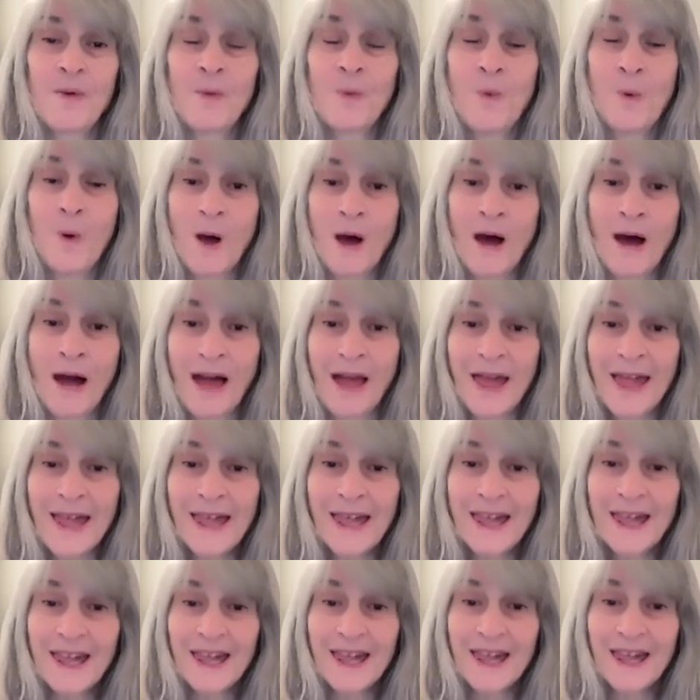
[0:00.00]

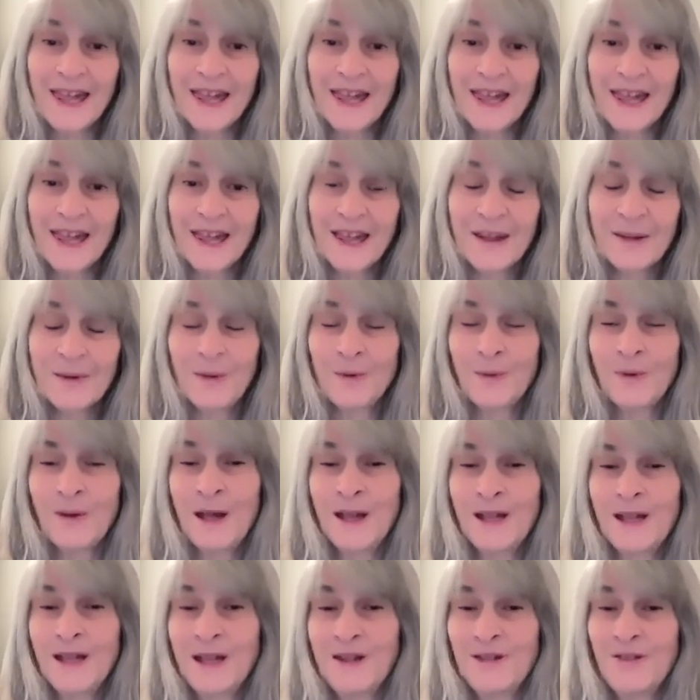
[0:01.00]
Why?
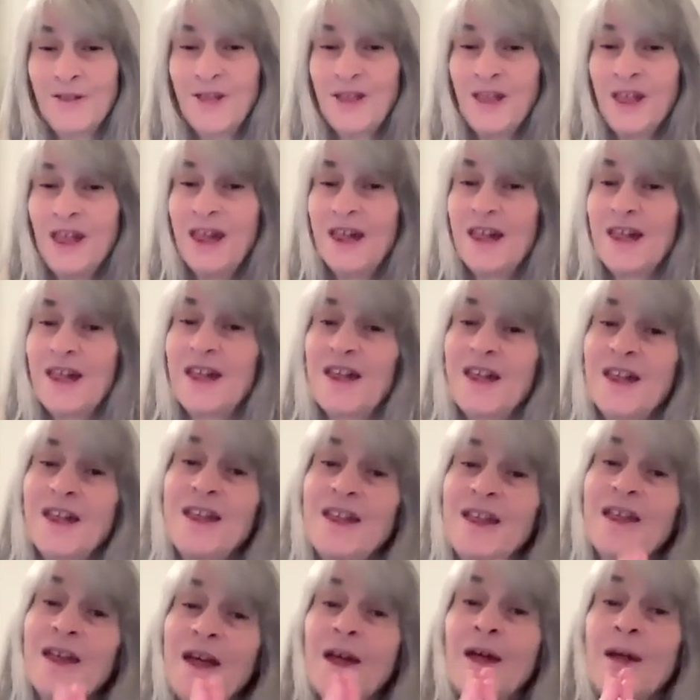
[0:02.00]
Why do you think?
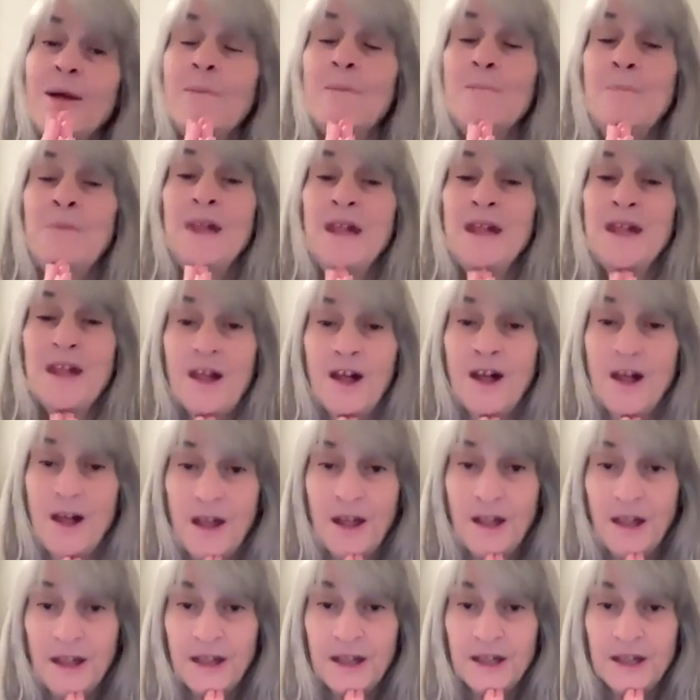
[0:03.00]

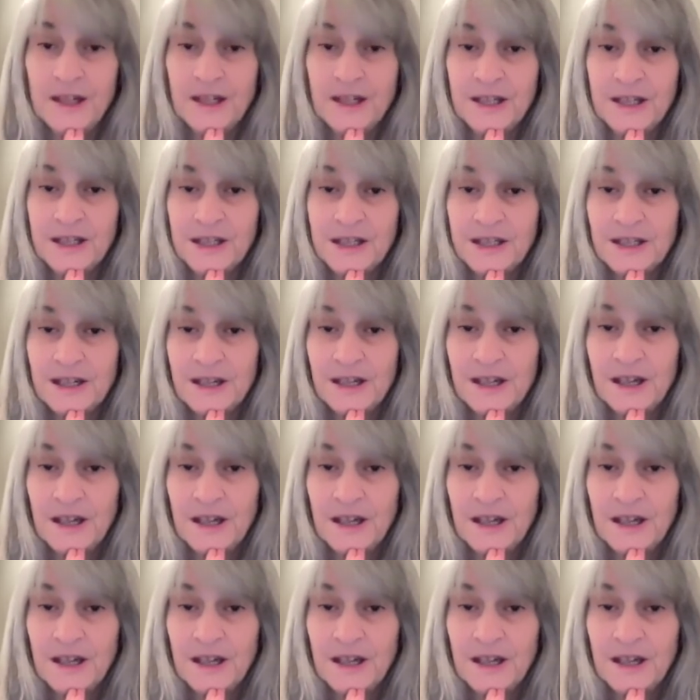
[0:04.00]
Because